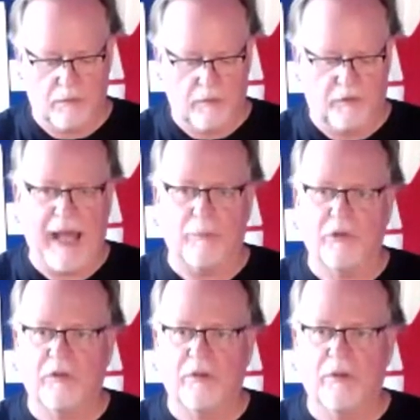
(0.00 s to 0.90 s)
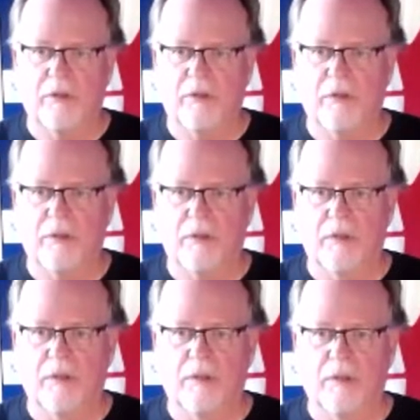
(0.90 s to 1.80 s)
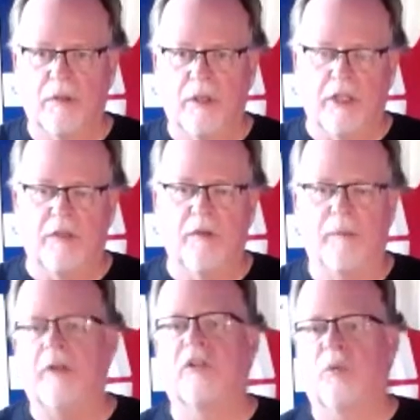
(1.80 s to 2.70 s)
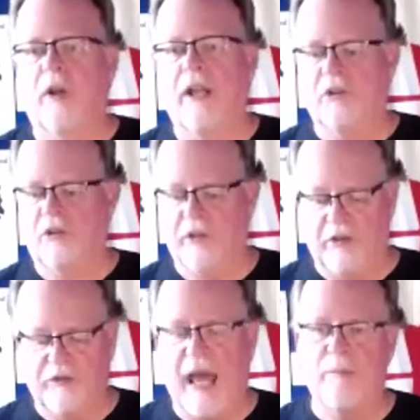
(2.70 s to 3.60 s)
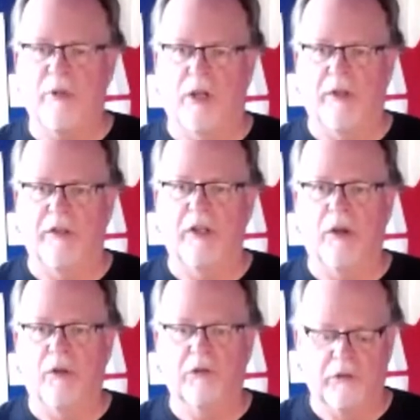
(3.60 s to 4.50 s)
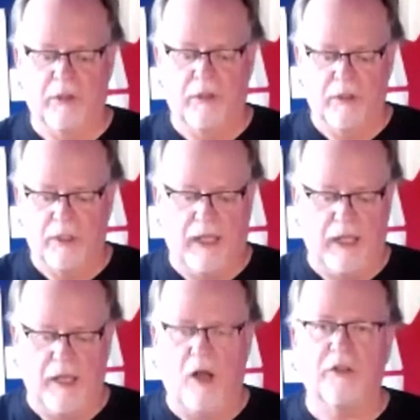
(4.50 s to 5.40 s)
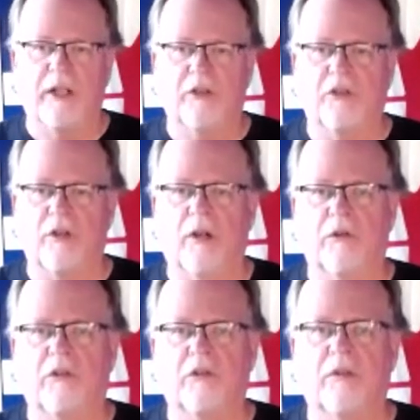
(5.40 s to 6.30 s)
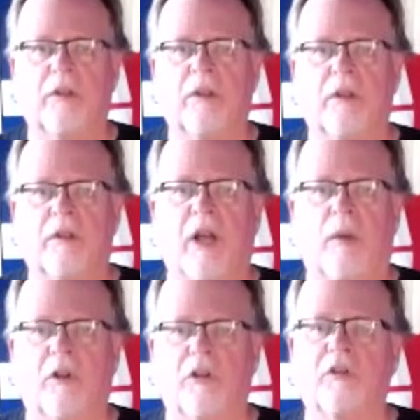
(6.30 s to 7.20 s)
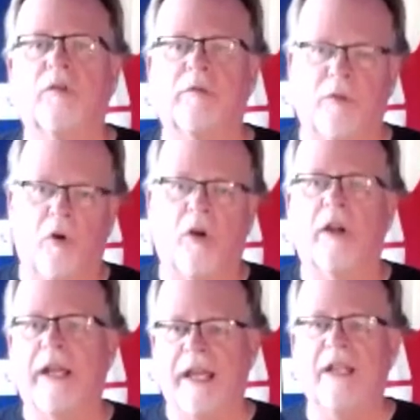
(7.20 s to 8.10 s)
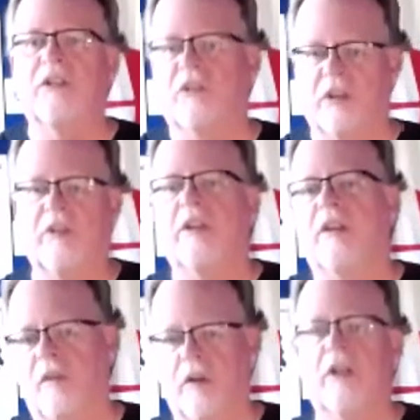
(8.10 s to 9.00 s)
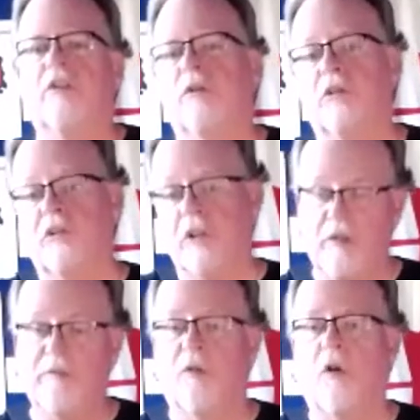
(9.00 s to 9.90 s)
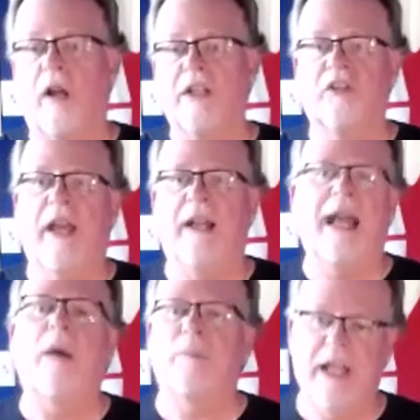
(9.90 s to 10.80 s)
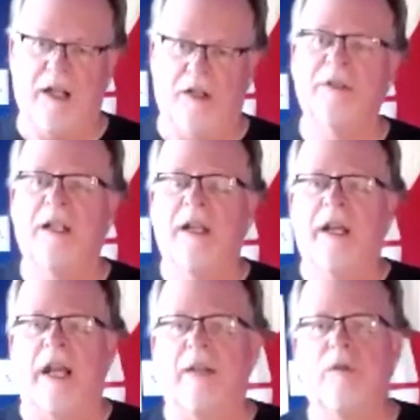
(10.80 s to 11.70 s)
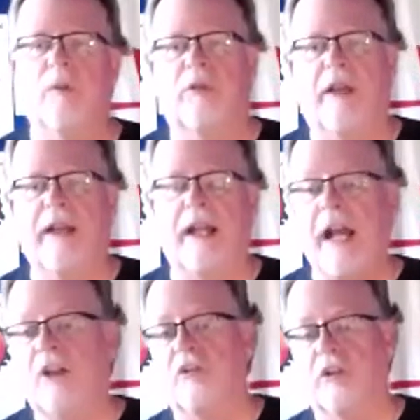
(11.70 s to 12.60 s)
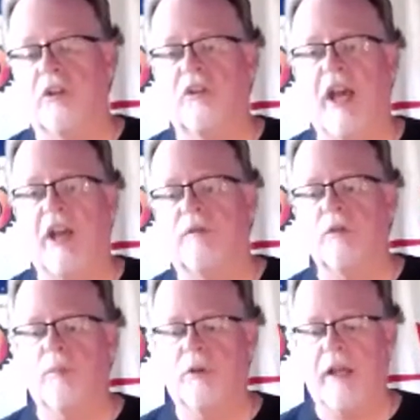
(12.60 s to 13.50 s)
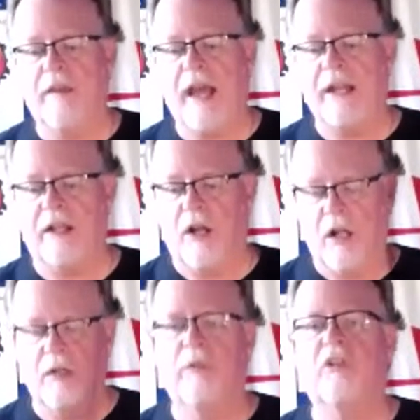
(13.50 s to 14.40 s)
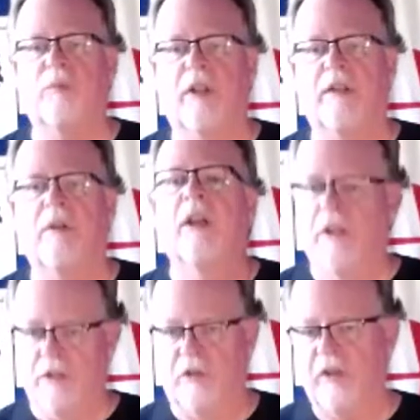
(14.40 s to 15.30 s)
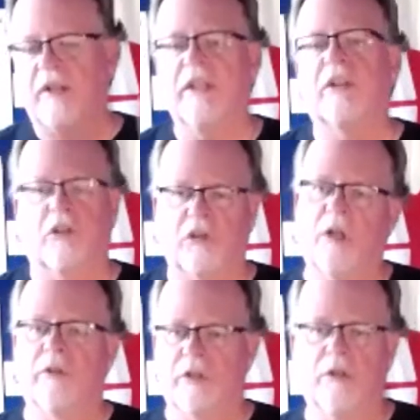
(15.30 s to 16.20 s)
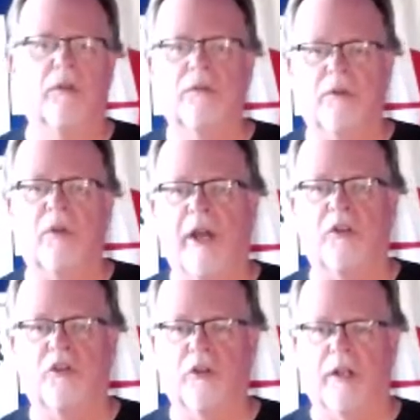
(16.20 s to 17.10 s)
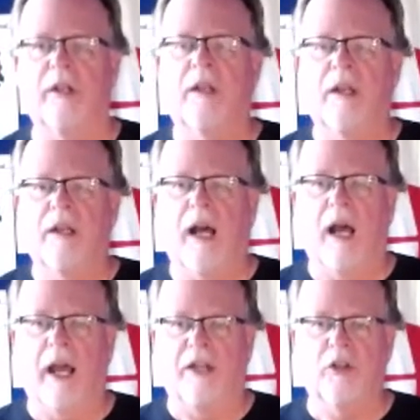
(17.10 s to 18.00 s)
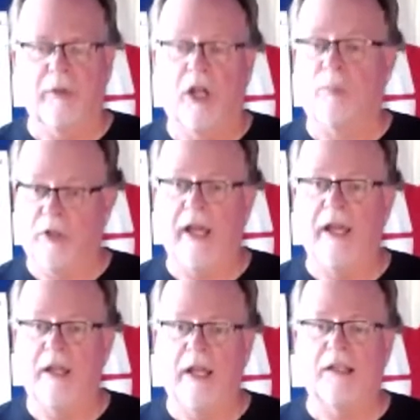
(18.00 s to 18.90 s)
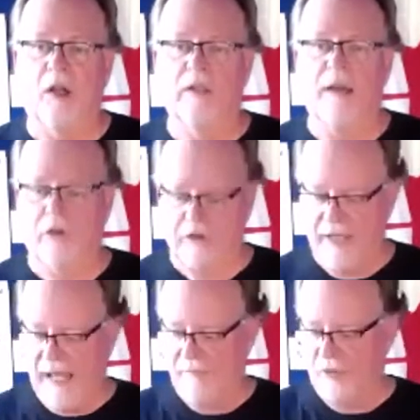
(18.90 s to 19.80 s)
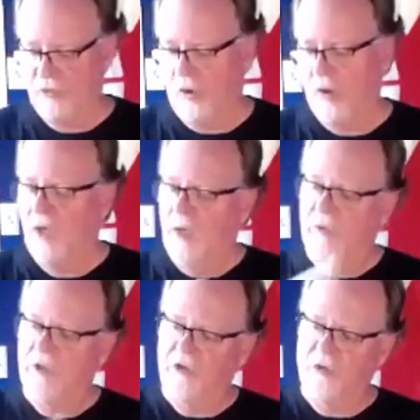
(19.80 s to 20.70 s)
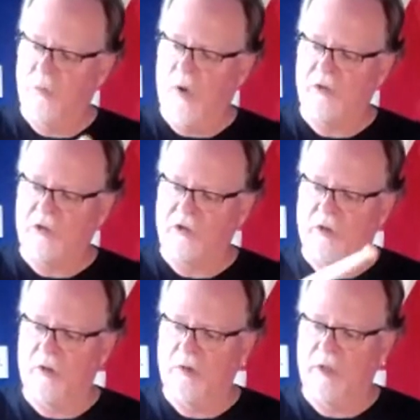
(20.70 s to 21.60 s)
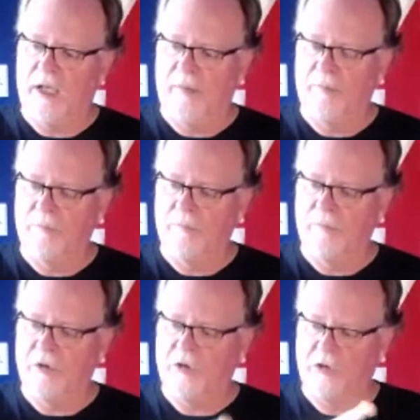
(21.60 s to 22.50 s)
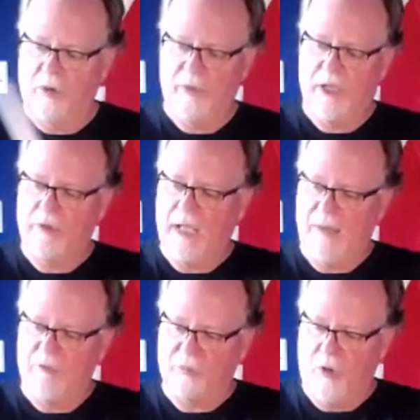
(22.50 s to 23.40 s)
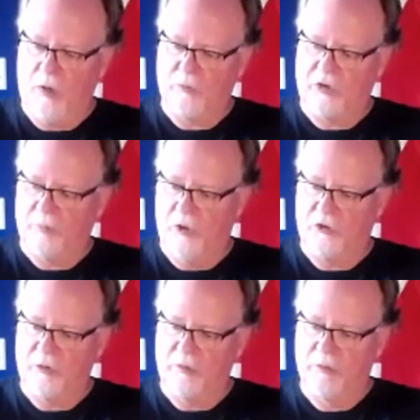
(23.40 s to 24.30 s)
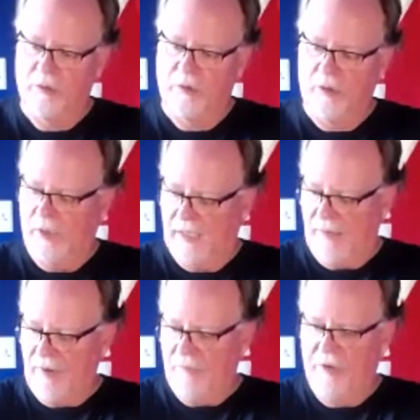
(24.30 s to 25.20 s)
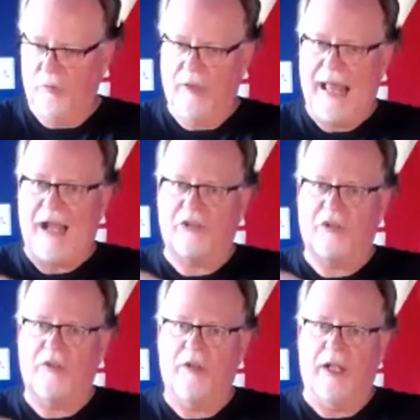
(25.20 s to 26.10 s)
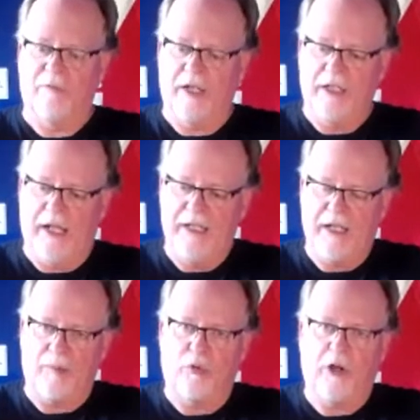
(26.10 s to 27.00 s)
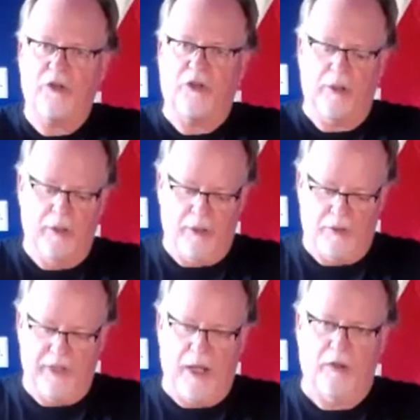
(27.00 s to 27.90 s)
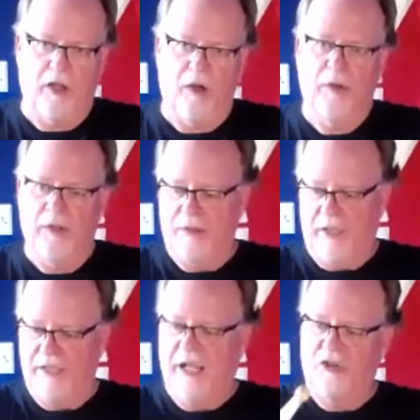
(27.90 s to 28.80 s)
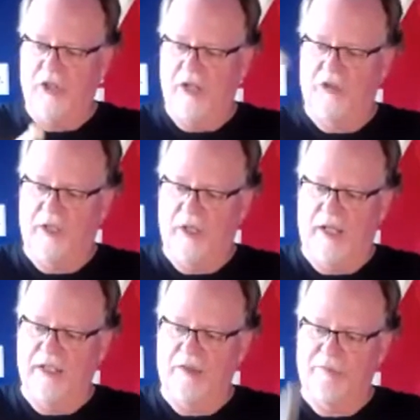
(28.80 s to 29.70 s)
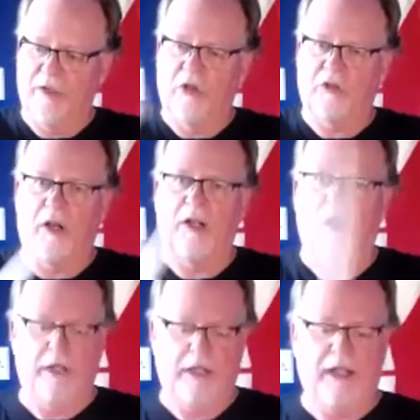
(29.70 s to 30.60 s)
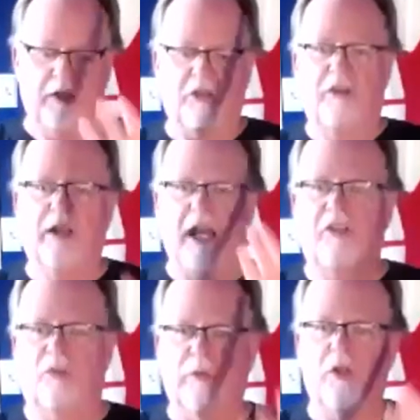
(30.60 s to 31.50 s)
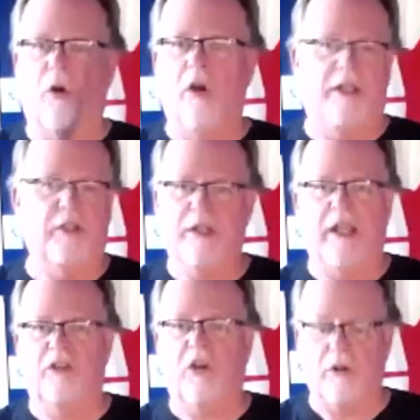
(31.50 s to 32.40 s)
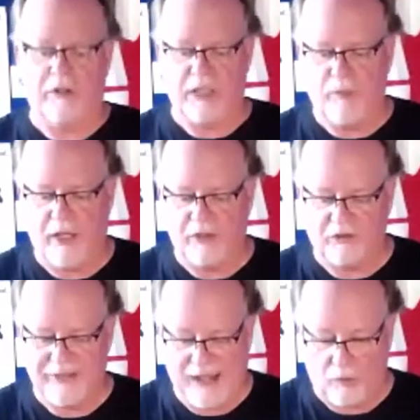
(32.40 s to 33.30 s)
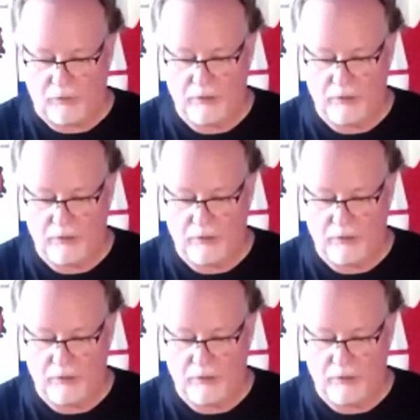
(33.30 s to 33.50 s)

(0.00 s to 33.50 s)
taps. You develop that. There's the one exercise, tap pyramid, that goes alternating strokes, doubles, 4, 8, 16, 32, 64 on each hand at piano. And if you can play that, actually it's a good test. If you can play that at 100 beats a minute, your technique is serving you the it should. And you'll be able to play at low levels and have control, because you want to still be able to have a small wrist motion and have everything relaxed. And if any kind of pressure down low, again, changes it, and then the fingers start going, and then the stick has to recoil, and it's harder to keep heights down